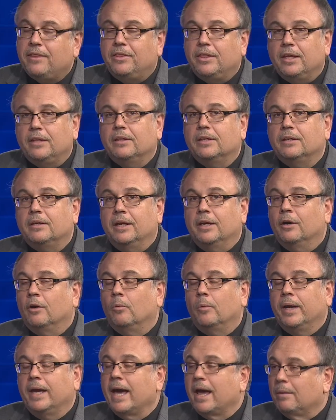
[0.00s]
thing that, you know,
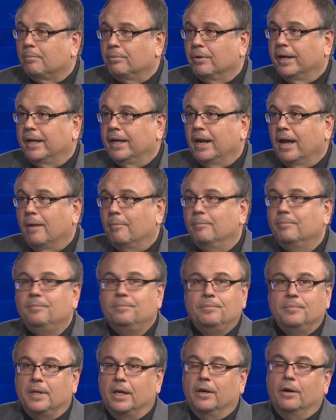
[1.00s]
we got to bring it up,
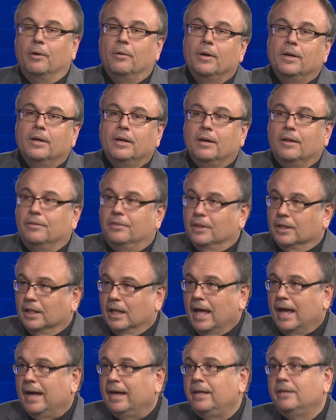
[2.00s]
you know, the
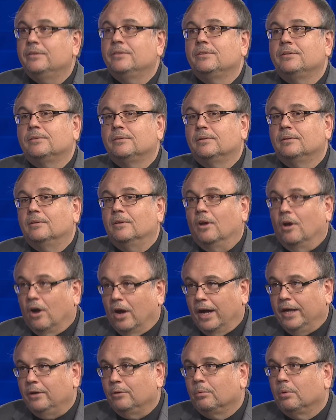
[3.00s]
Lions
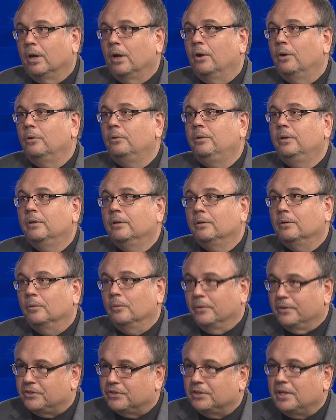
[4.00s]
on the road
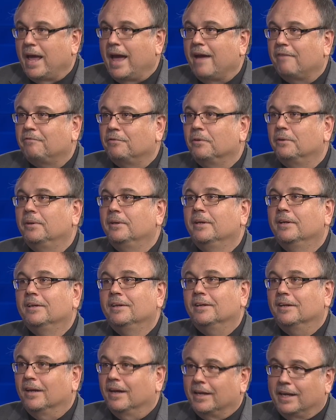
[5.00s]
with Stafford
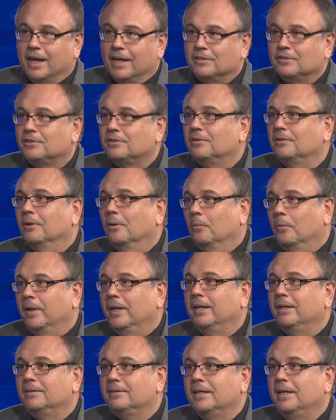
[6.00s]
against a
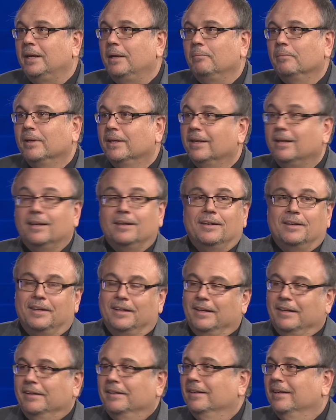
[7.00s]
winning team,
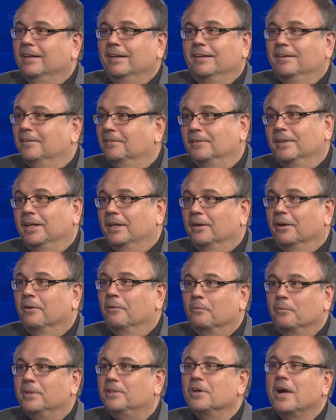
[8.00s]
you know,
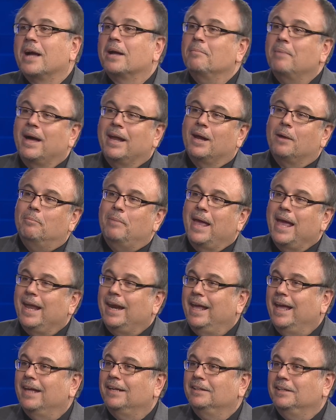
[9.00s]
we talk about how bad
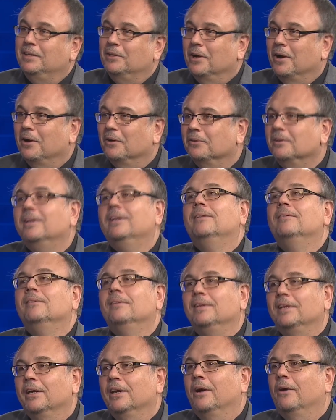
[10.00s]
Andy Dalton,
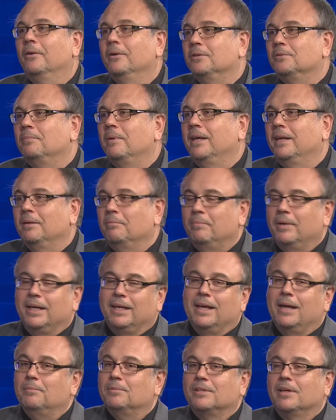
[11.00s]
you know, has been in big
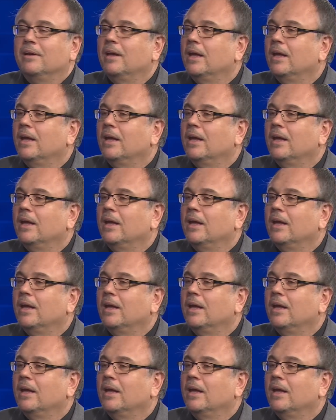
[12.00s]
games.